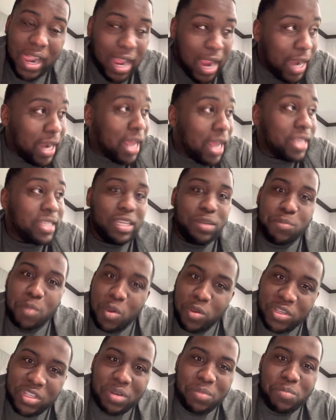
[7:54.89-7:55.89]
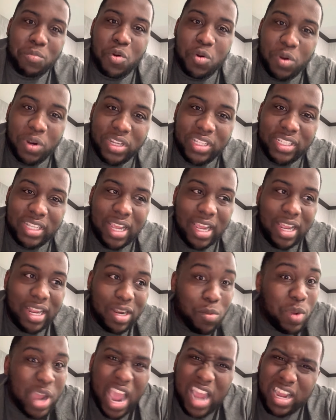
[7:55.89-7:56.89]
and I see most of the Moors
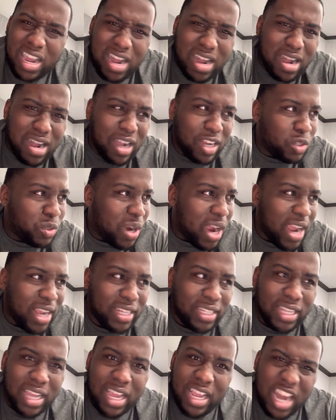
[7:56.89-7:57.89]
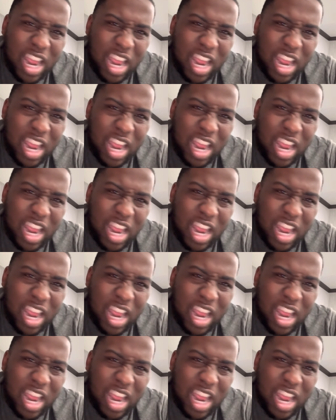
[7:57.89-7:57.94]
who got contracts.